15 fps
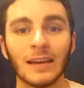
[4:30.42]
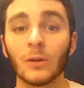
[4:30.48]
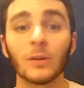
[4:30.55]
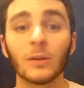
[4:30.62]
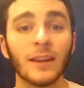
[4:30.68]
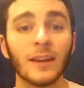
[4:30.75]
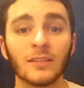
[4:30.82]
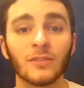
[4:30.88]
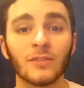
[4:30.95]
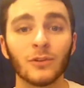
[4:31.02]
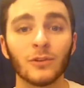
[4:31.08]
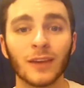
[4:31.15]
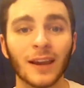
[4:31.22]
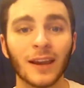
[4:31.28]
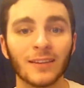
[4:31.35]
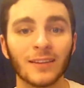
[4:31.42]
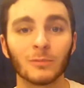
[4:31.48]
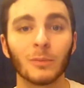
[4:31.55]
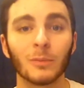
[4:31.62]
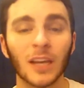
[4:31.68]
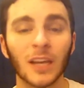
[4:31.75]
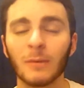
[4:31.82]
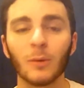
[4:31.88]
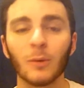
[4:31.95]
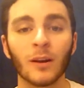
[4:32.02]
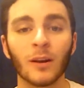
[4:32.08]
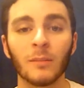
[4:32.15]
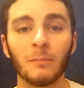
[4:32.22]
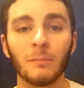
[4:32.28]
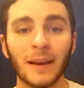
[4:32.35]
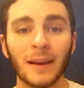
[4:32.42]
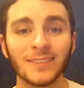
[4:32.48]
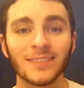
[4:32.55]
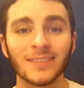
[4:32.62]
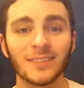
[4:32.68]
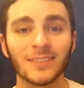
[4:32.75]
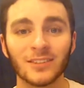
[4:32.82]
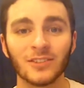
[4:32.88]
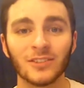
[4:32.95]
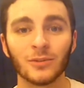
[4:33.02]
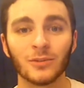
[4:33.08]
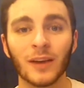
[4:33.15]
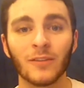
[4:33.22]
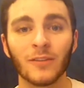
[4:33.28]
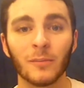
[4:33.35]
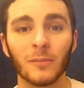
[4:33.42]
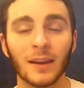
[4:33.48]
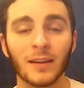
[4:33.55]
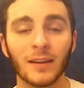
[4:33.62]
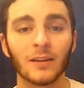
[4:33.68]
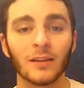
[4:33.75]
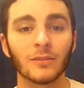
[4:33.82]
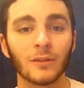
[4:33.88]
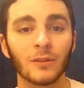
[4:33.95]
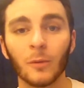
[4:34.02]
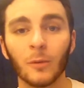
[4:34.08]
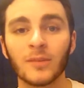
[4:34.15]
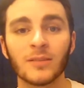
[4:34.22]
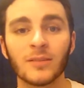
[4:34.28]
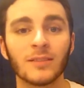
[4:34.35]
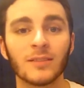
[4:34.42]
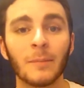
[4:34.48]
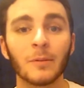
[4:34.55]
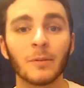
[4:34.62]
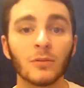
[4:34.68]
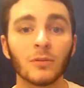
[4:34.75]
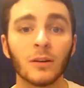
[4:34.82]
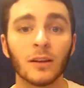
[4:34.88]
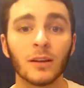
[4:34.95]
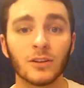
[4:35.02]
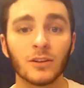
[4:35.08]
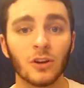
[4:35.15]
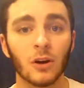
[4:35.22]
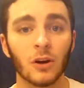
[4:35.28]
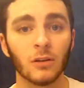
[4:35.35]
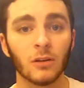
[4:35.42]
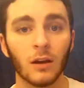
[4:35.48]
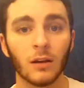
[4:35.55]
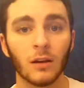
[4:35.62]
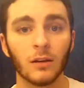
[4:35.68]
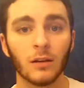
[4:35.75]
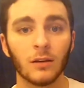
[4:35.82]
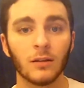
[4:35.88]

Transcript: It only takes a few seconds, but it could be one of the best decisions you ever make, so don't miss this opportunity, inshallah.